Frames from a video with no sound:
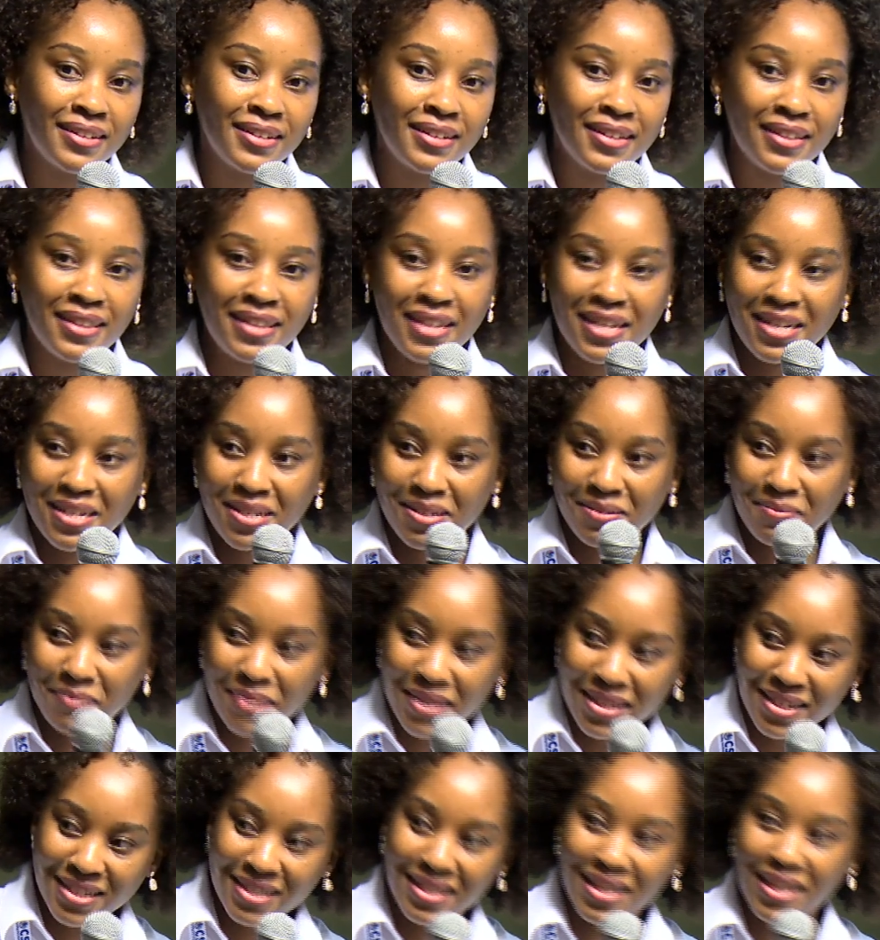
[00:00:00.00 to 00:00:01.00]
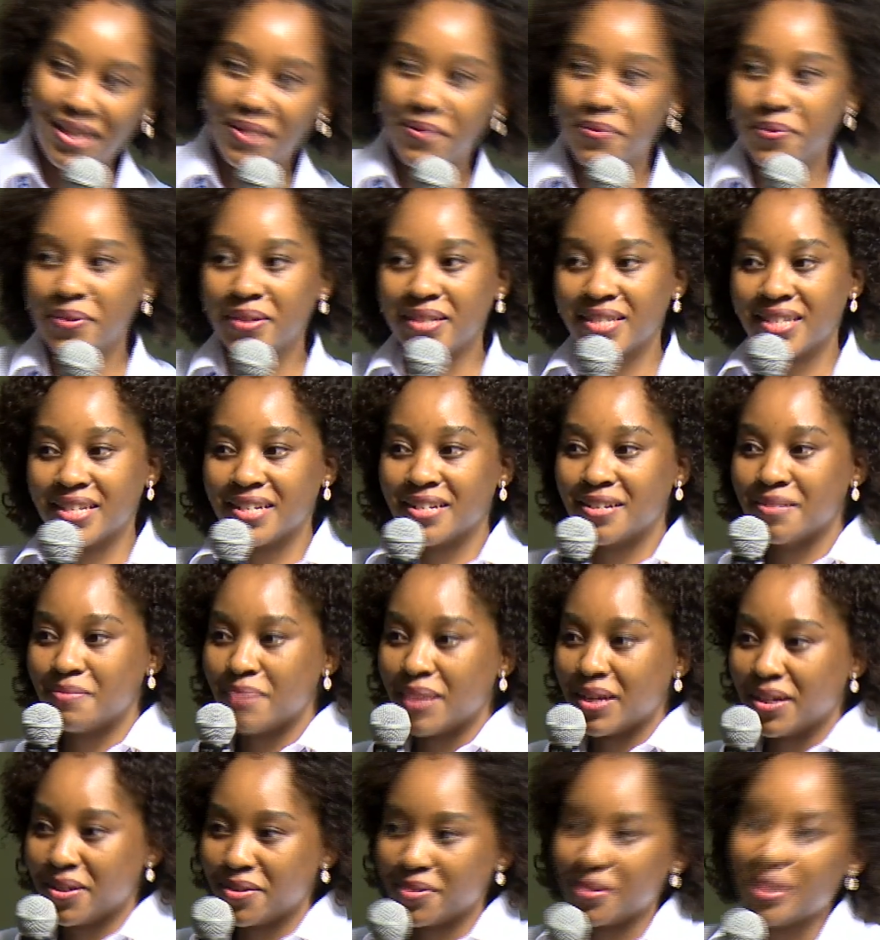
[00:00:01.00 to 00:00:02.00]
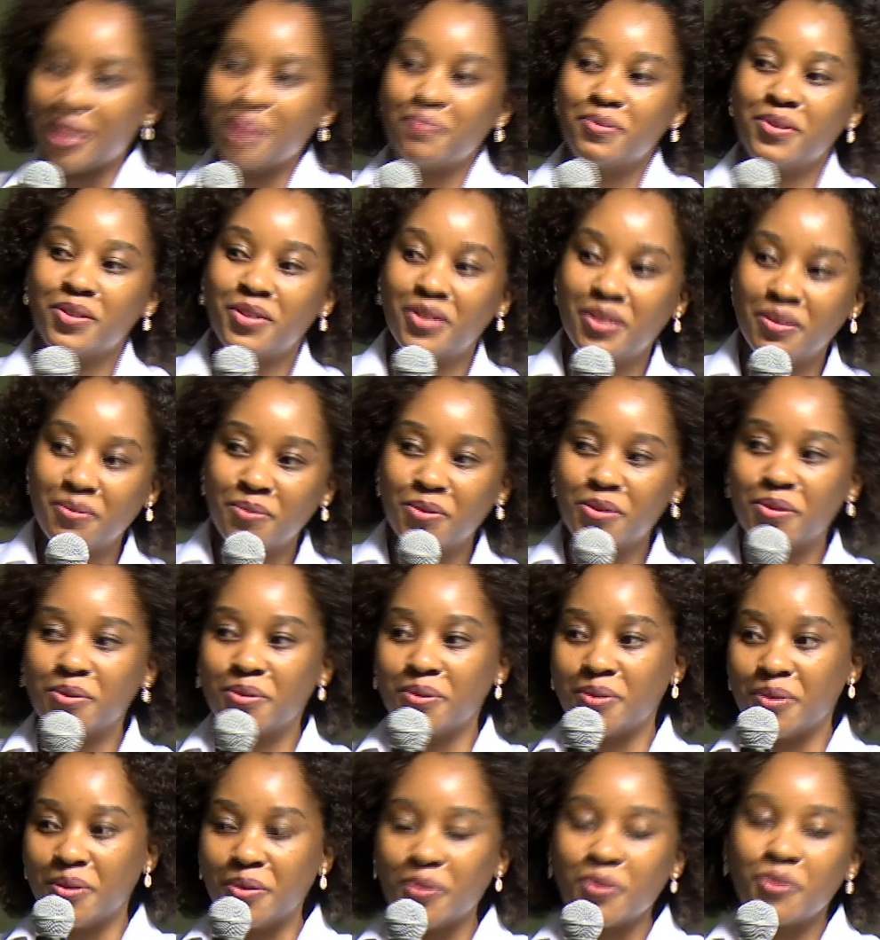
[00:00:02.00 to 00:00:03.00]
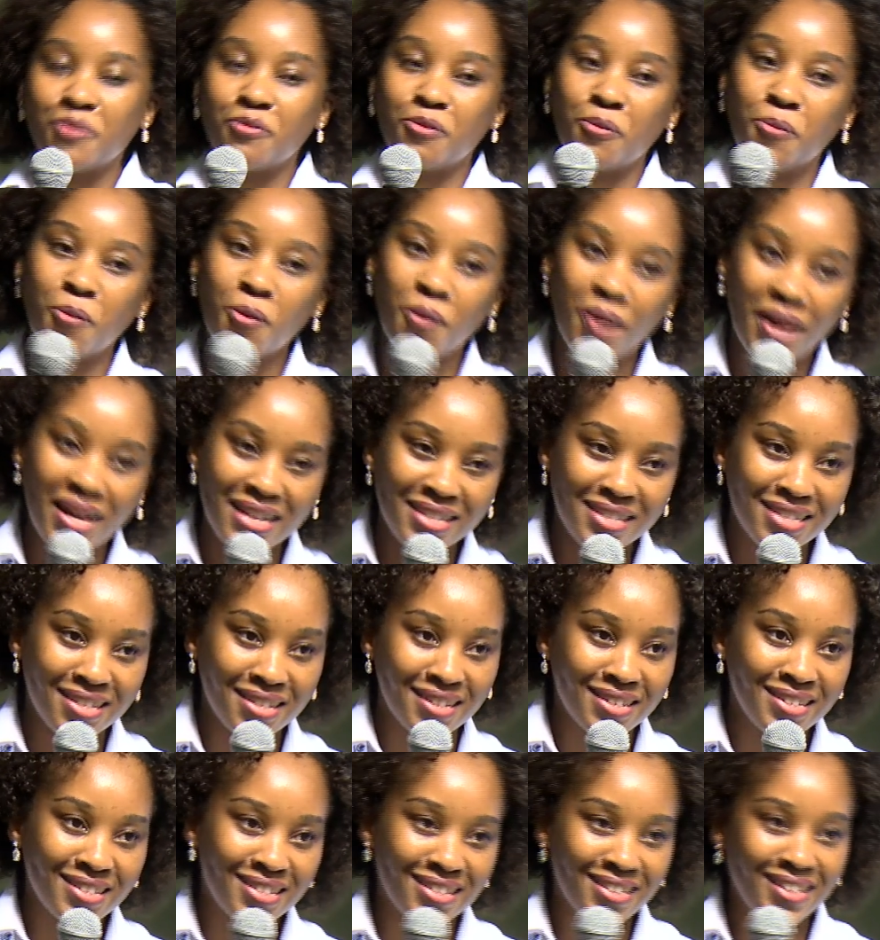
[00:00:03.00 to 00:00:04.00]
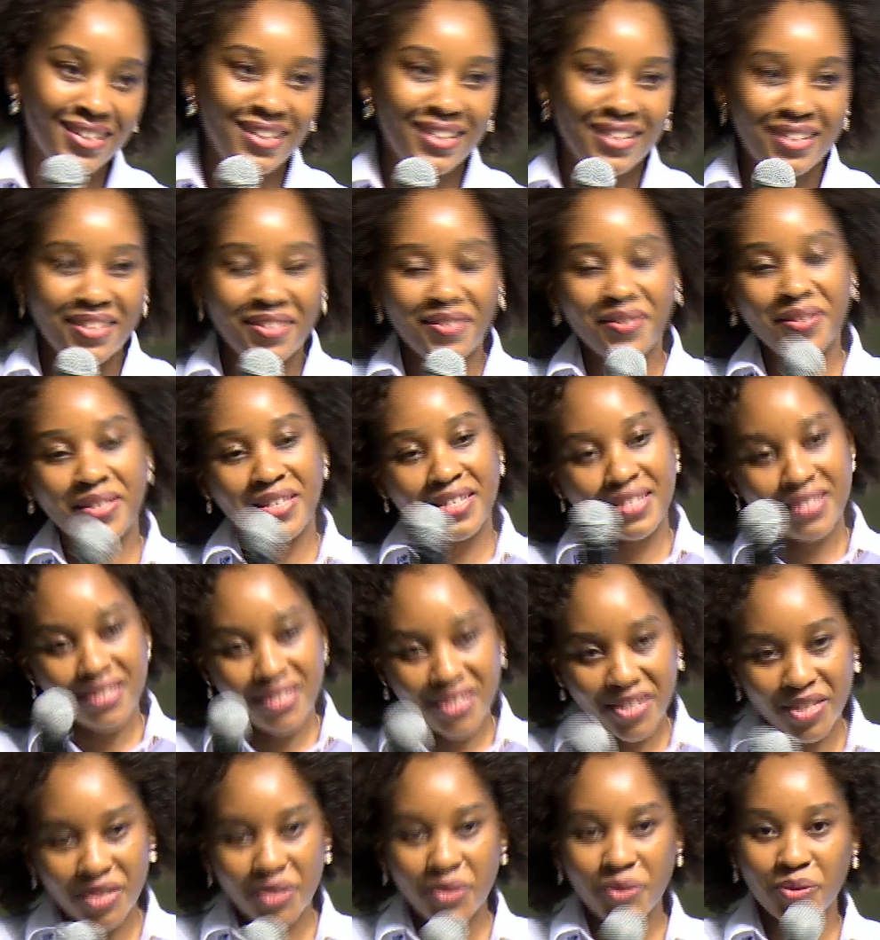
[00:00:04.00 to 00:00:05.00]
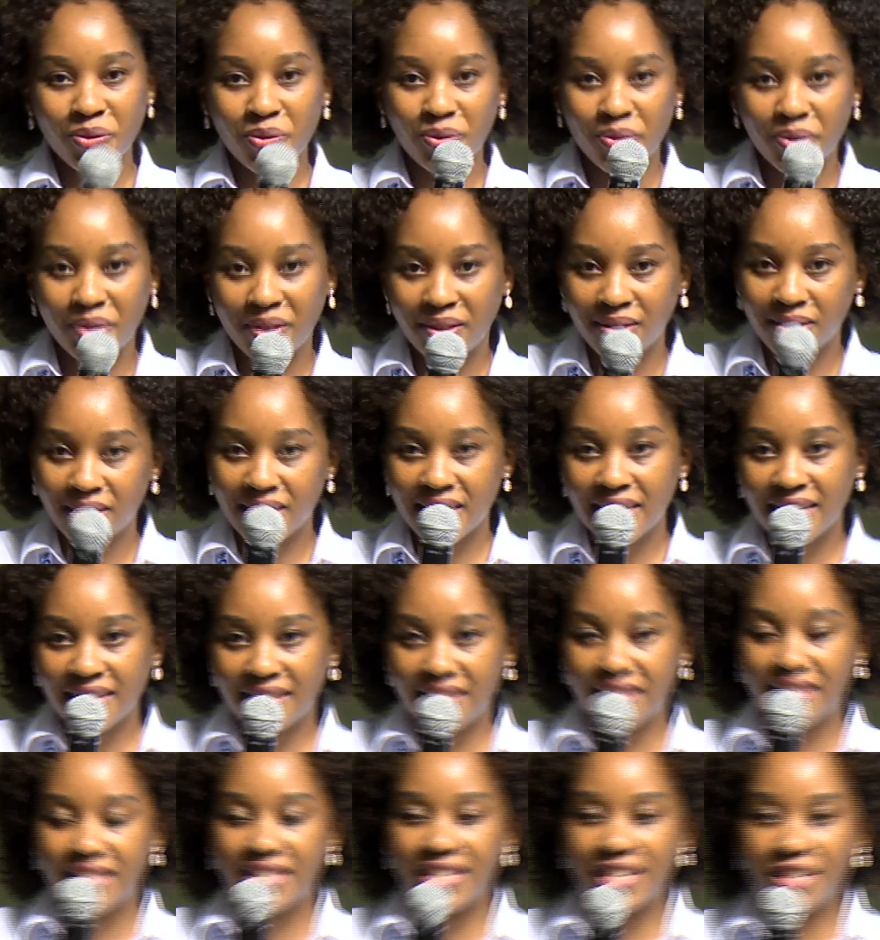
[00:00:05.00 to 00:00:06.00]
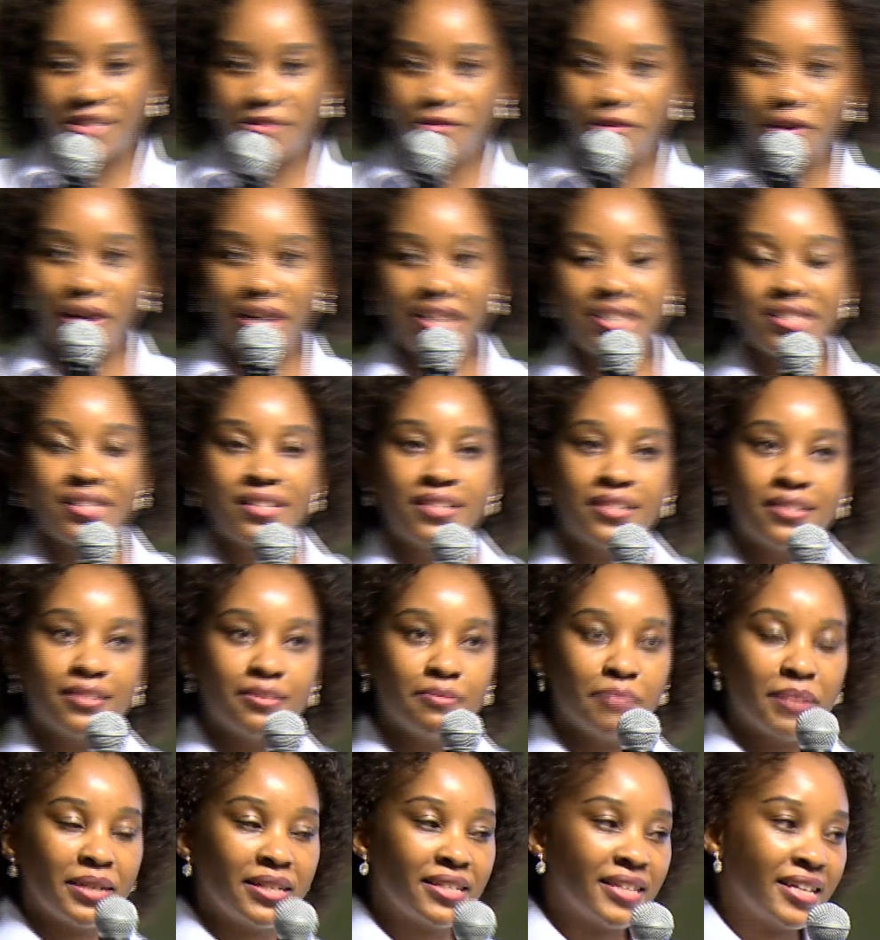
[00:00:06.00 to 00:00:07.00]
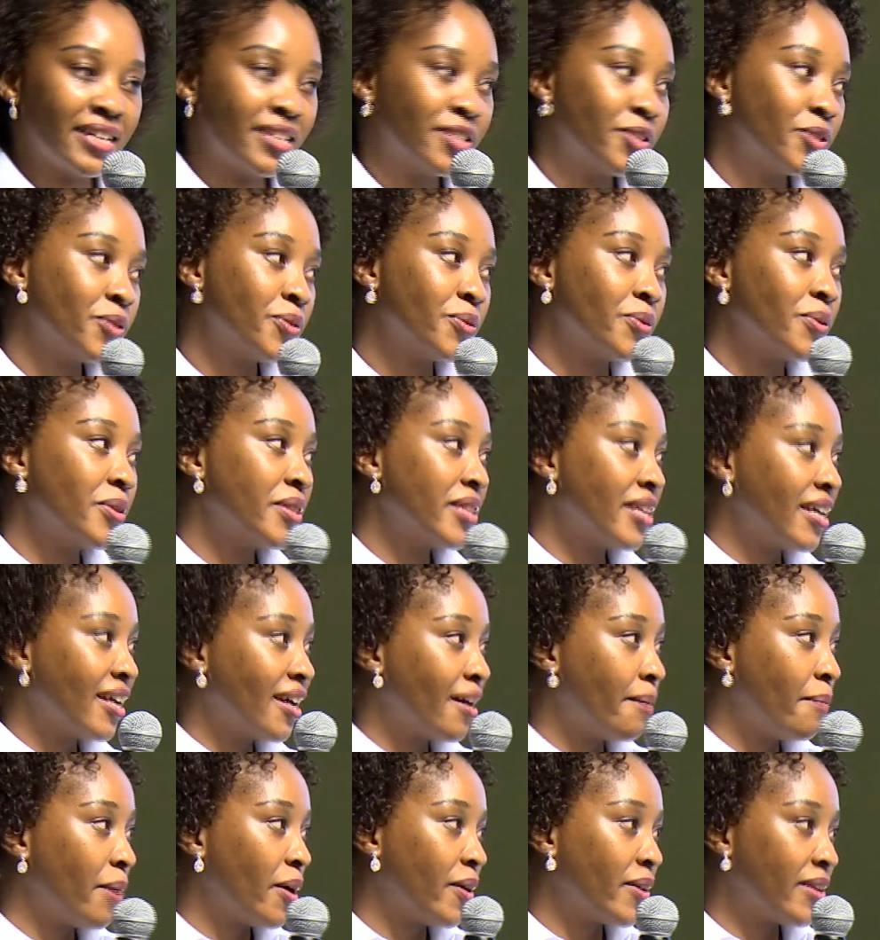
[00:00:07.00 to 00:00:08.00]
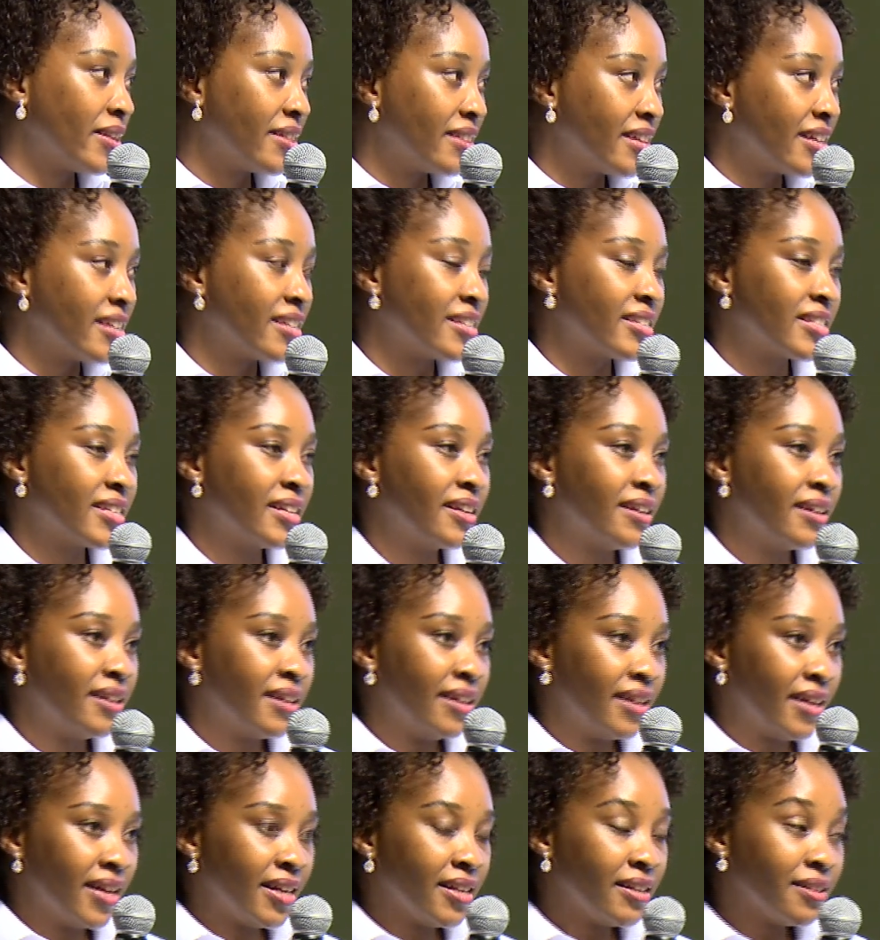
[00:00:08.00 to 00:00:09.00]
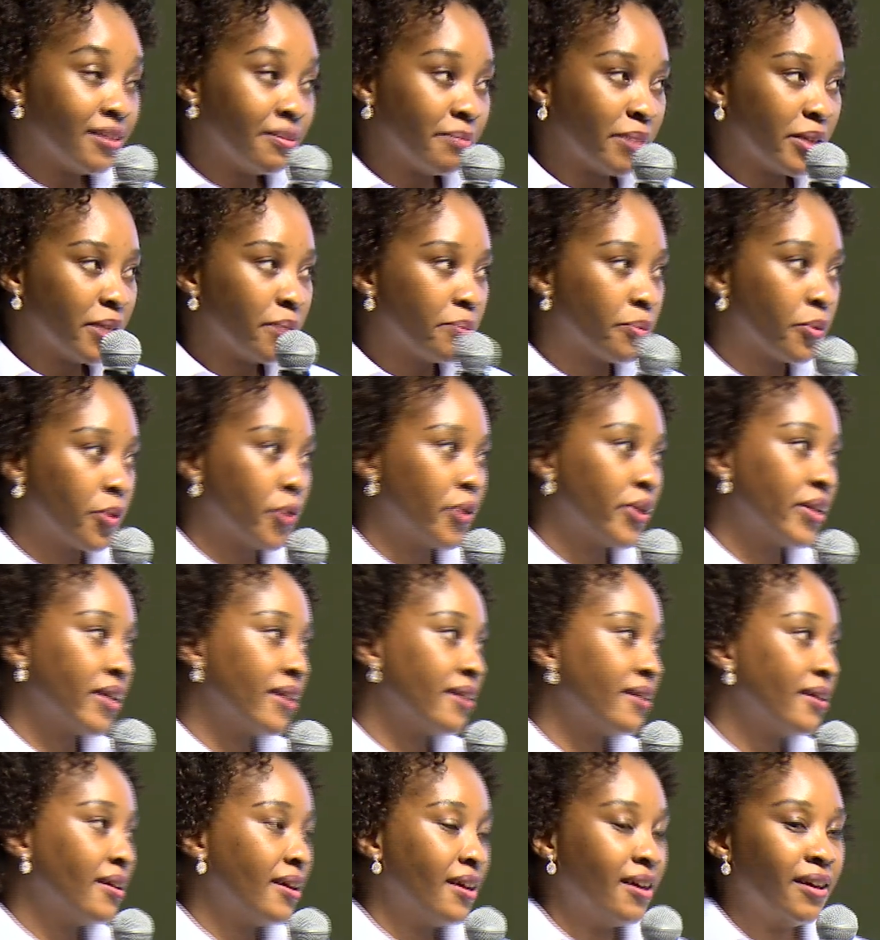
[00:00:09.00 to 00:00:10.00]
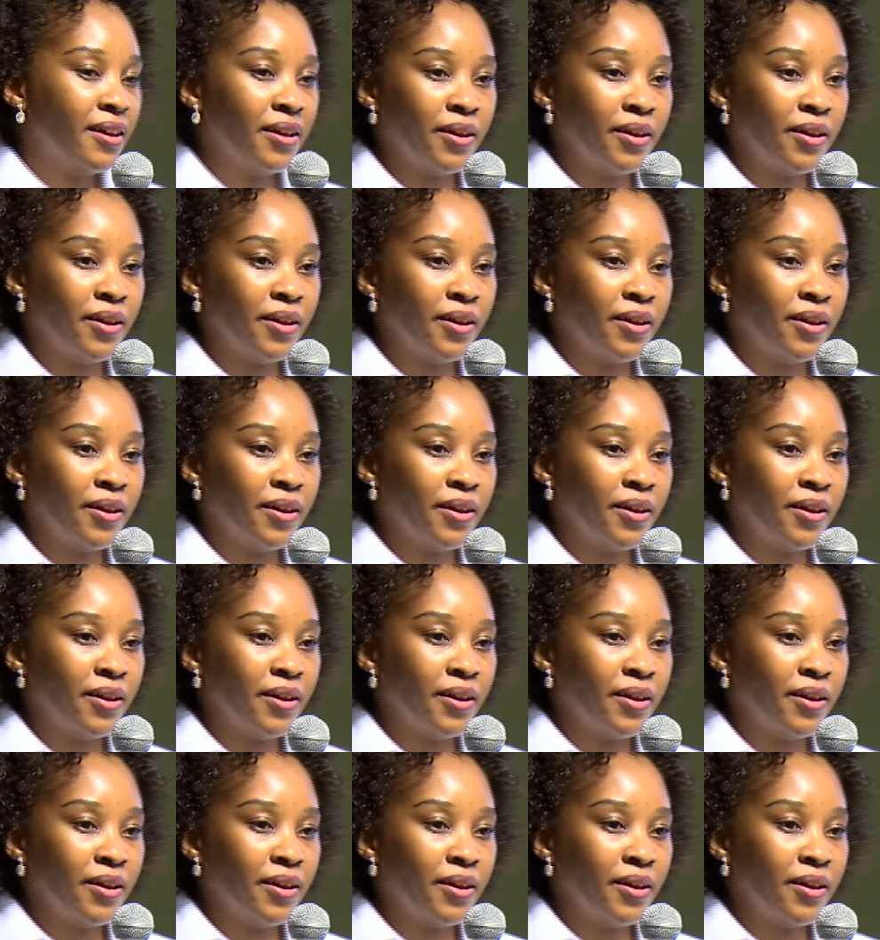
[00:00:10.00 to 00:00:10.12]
then it means that we send it back to upstream to look for more answers. So this is just to set the scene for us a little bit and to think about things a little bit broader.